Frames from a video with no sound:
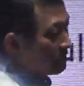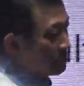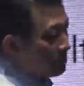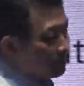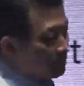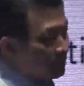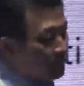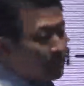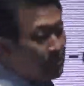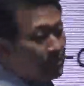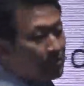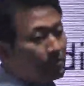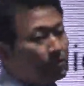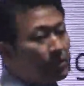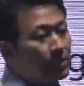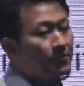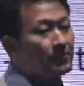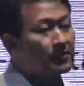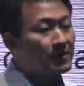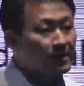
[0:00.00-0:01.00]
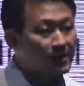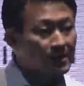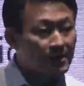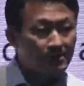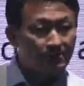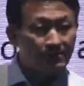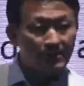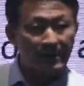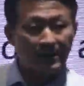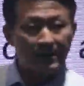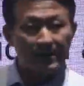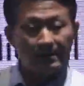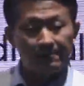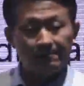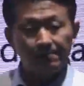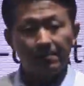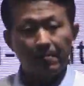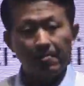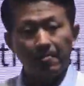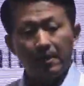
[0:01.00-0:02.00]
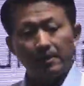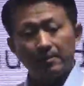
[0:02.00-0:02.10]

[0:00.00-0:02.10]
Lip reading: we are thinking that